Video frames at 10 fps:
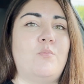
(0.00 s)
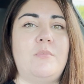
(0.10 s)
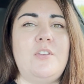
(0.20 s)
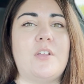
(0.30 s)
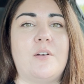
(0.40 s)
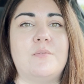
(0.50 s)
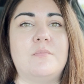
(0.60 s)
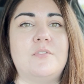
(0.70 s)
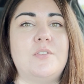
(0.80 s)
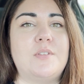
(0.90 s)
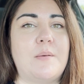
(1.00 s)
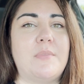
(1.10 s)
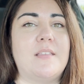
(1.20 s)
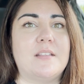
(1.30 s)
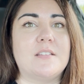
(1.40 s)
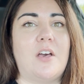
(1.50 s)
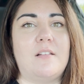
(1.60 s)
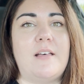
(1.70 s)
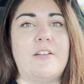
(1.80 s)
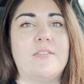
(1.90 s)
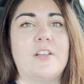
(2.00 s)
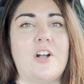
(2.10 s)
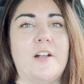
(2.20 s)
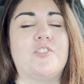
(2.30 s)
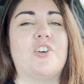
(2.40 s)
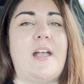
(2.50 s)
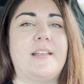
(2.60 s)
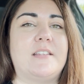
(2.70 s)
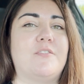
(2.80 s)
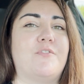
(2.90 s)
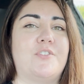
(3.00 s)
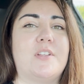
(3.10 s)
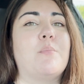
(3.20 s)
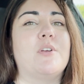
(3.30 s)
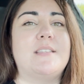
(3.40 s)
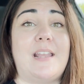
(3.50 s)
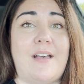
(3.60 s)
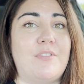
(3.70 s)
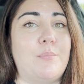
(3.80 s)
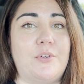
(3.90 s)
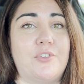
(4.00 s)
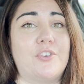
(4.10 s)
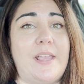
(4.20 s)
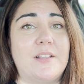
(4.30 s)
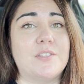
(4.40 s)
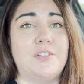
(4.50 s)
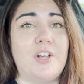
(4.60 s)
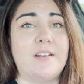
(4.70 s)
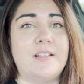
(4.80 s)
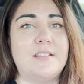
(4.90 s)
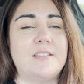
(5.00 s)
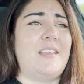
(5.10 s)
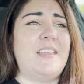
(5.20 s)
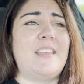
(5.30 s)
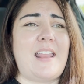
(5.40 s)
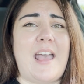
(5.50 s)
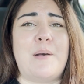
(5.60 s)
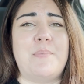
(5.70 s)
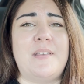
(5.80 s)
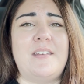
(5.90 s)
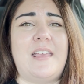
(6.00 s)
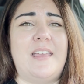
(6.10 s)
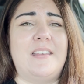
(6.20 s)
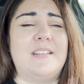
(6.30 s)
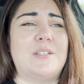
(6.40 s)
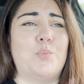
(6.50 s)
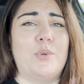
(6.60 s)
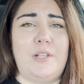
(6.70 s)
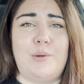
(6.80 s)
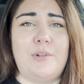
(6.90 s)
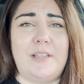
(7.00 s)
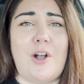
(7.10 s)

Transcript: you know, do something that's not allowed in the contract and for some reason have the builder cancel on us. It can happen, and it's really, really